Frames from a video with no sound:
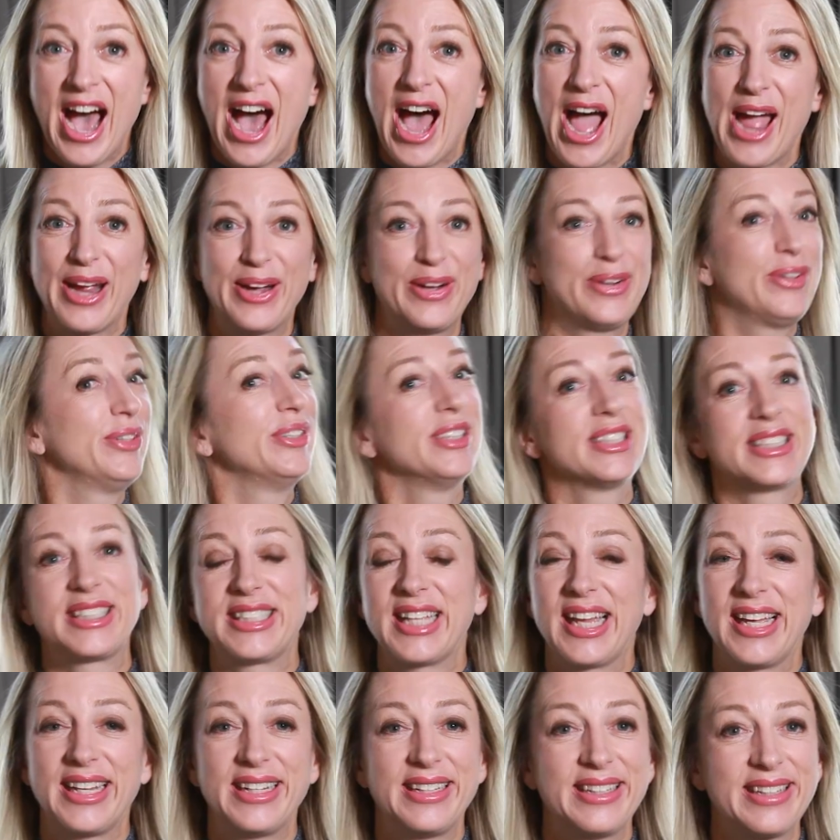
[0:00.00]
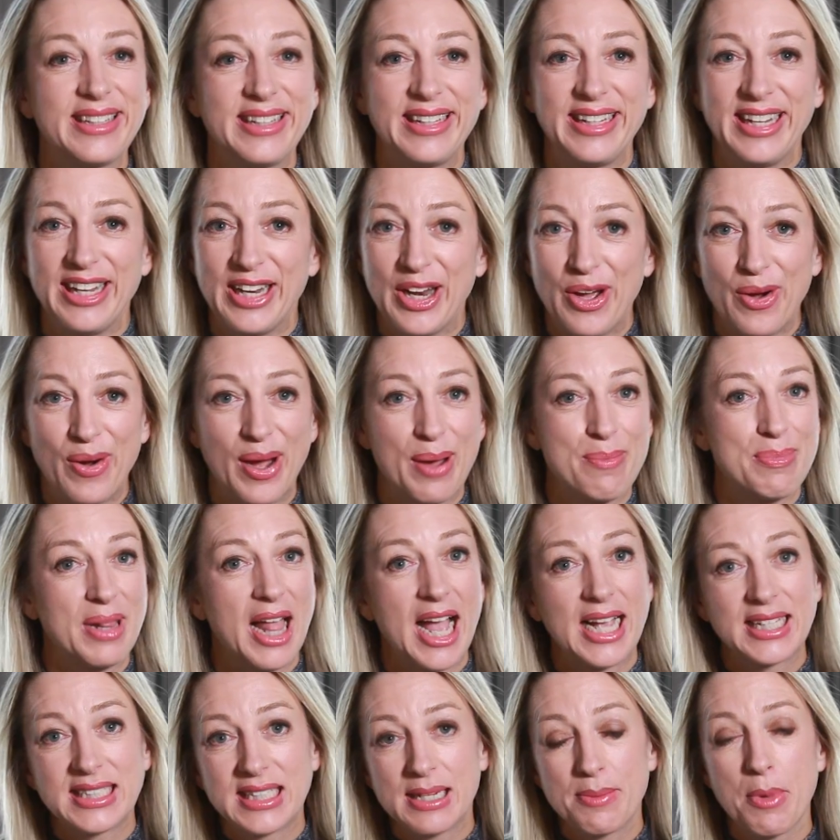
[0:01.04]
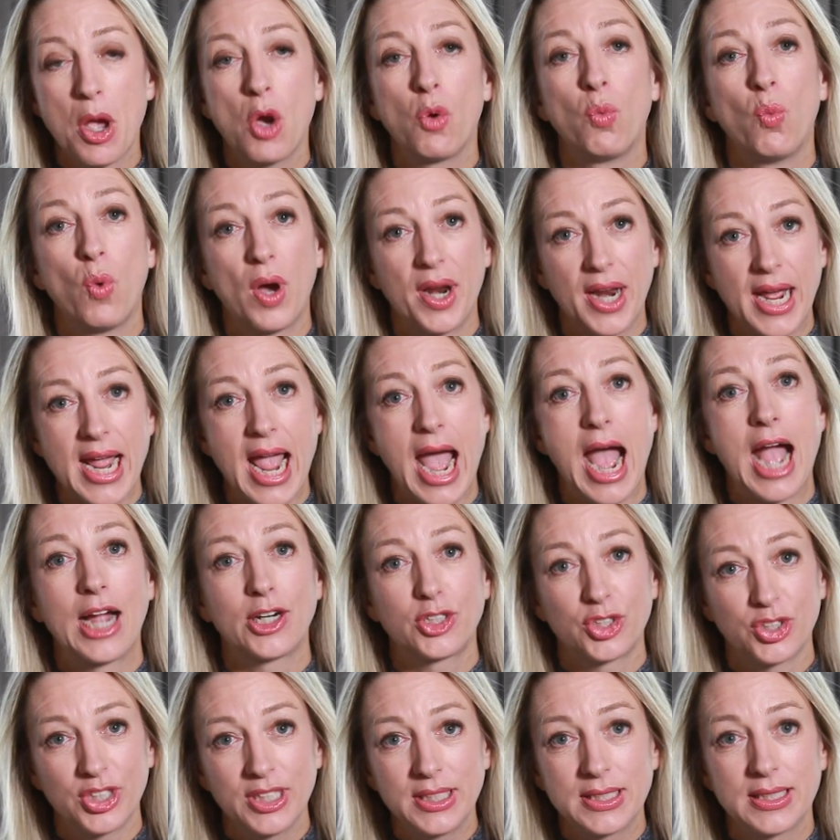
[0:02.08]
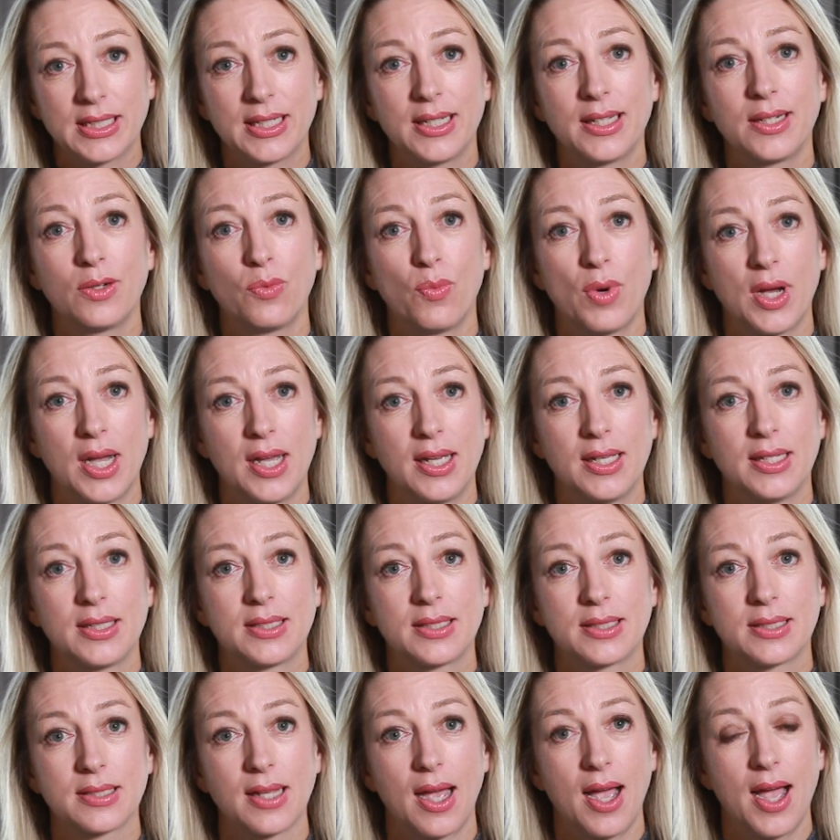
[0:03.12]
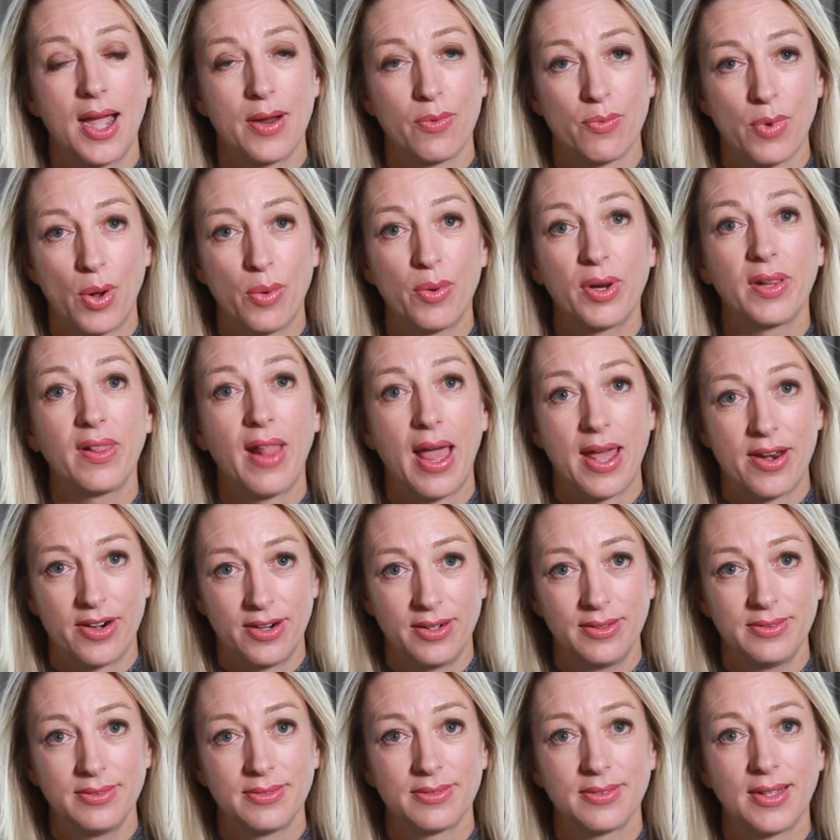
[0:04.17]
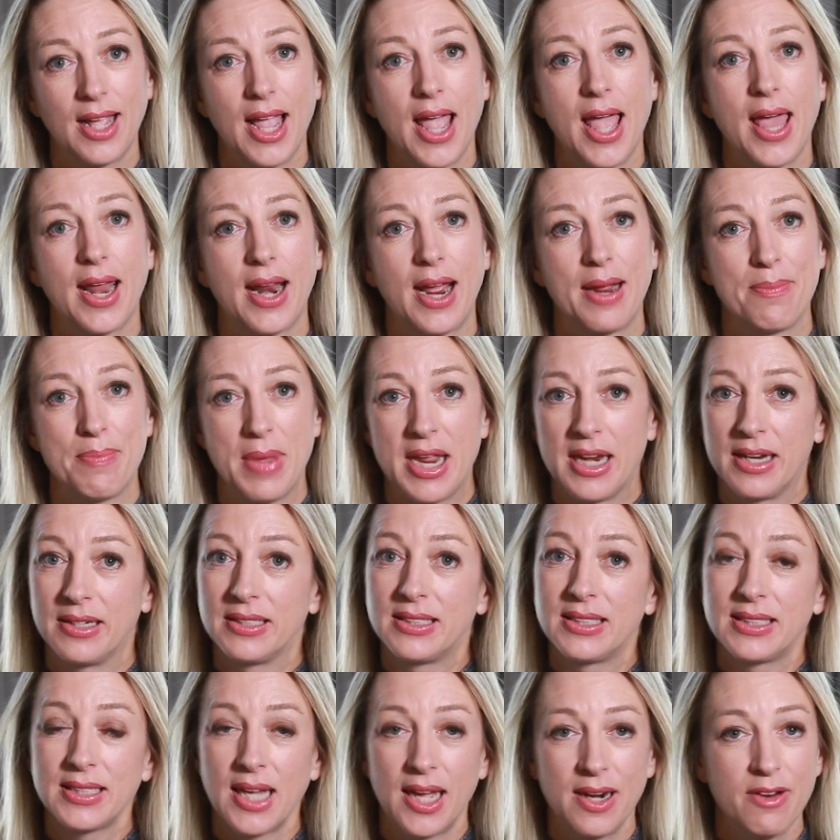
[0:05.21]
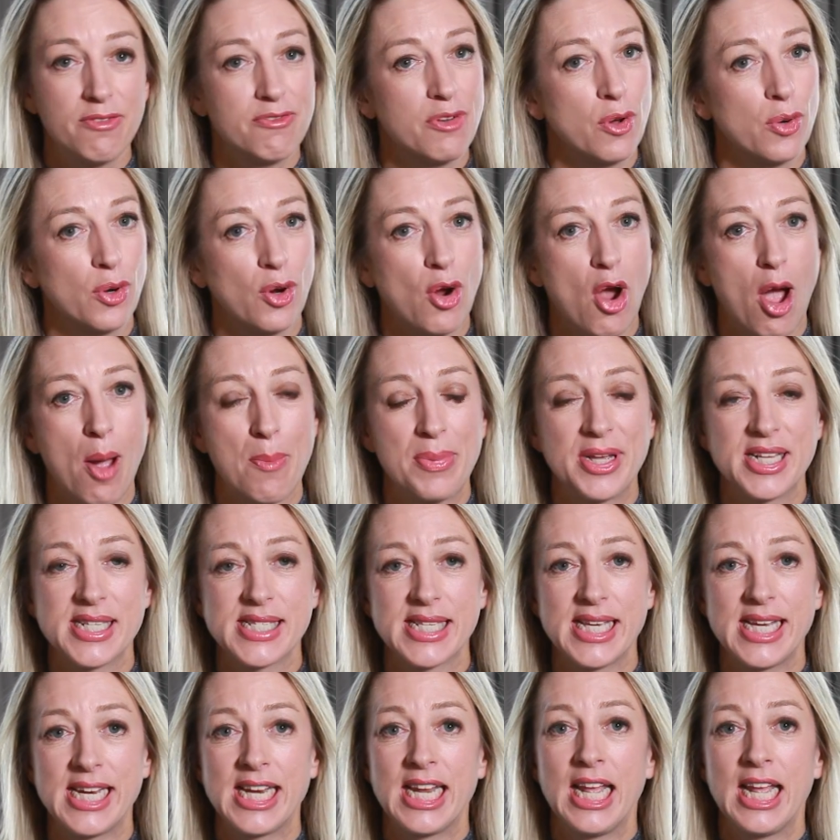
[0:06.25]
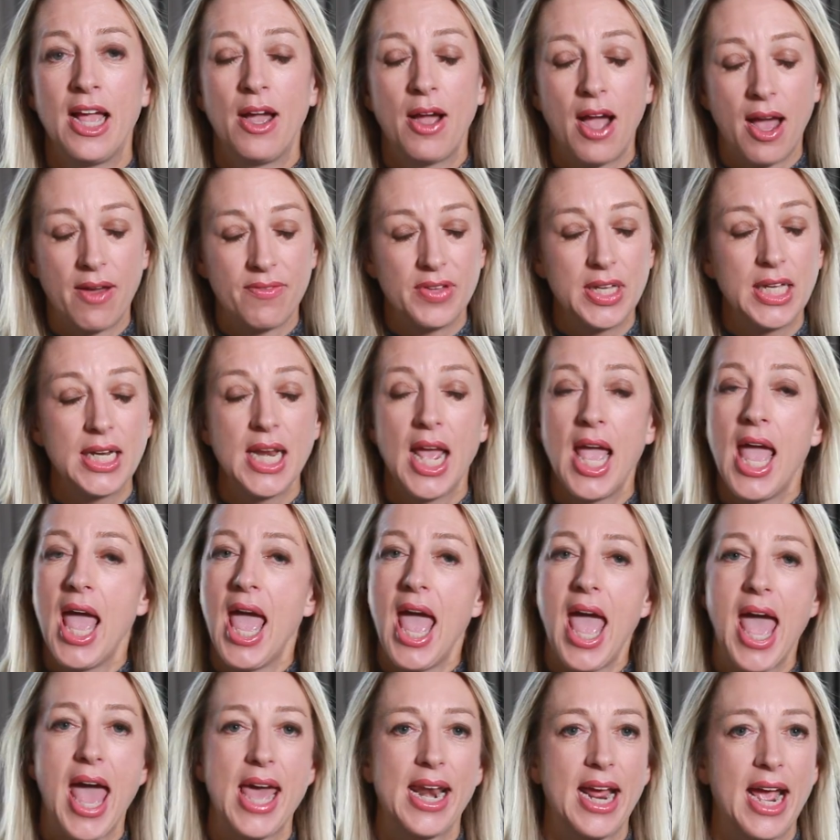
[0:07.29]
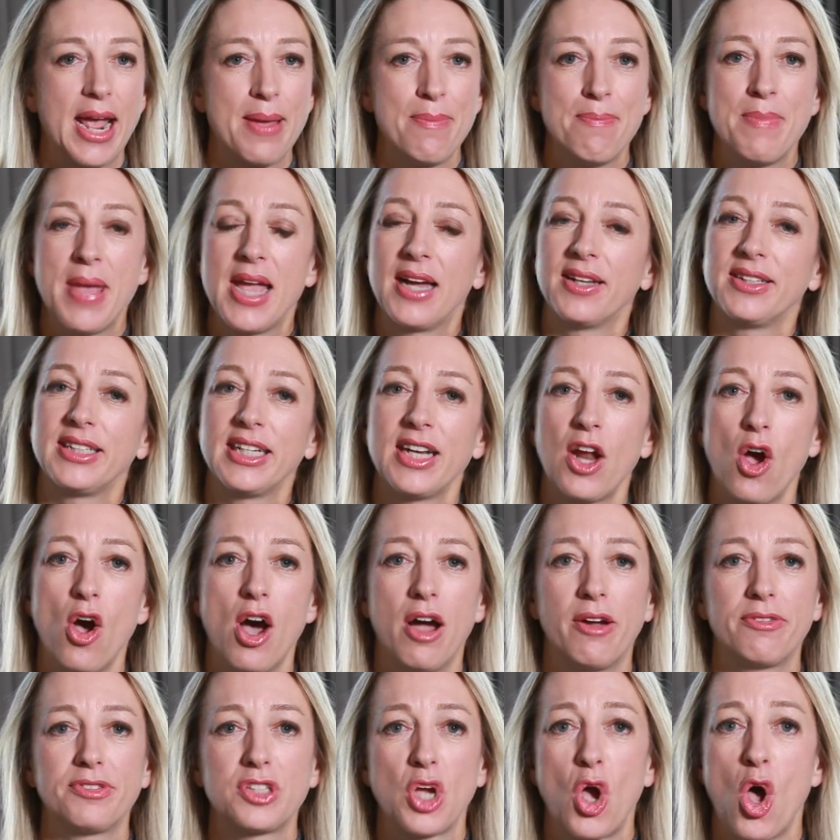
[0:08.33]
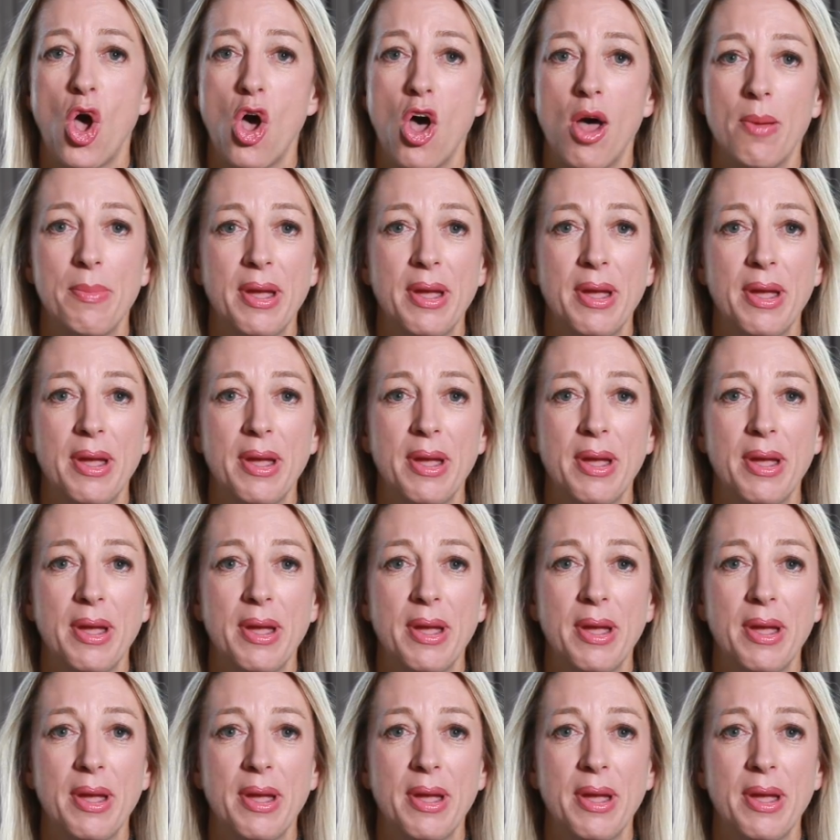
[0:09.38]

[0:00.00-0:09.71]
I couldn't send, you know, a blast email. What I actually did was I wrote a letter and I made a ton of photocopies of it, and I mailed it off to all